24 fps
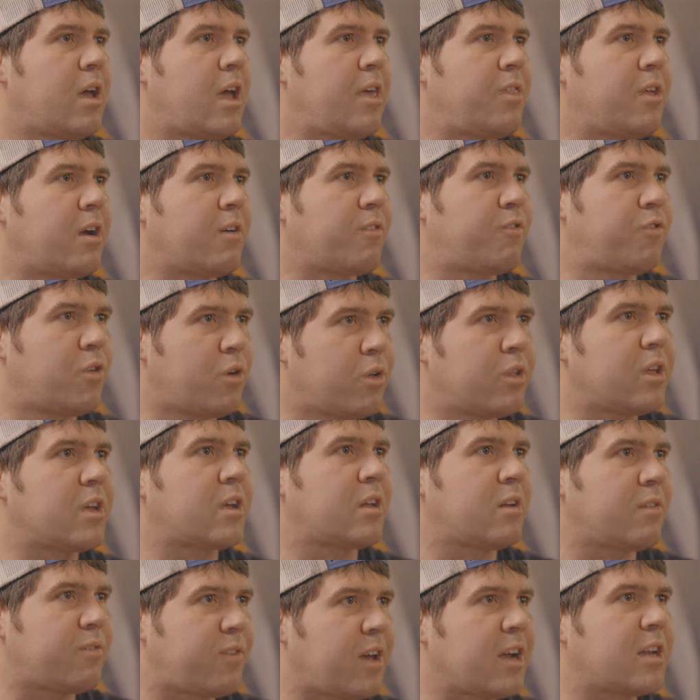and they're fully
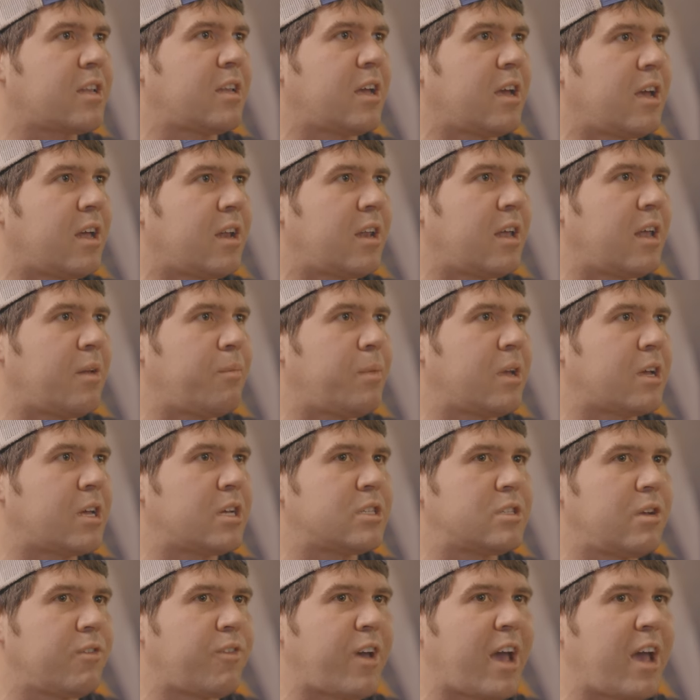convicted. And
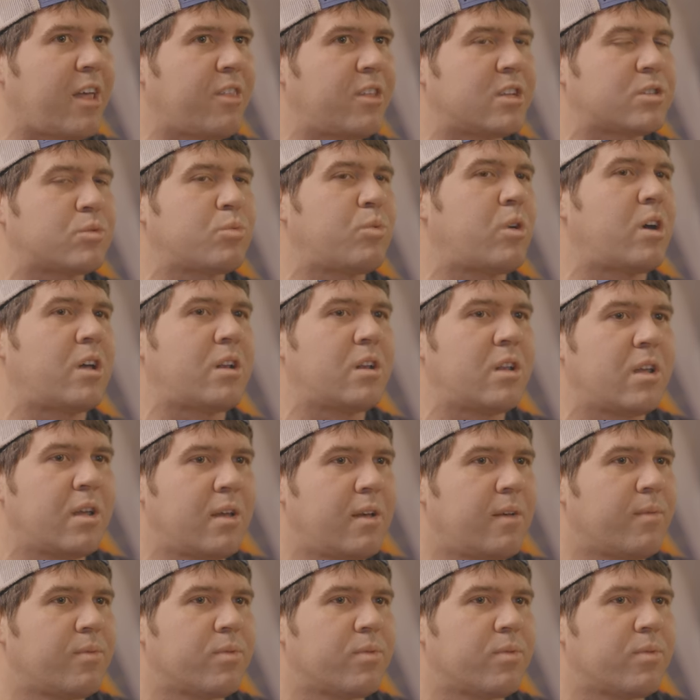because you've had this one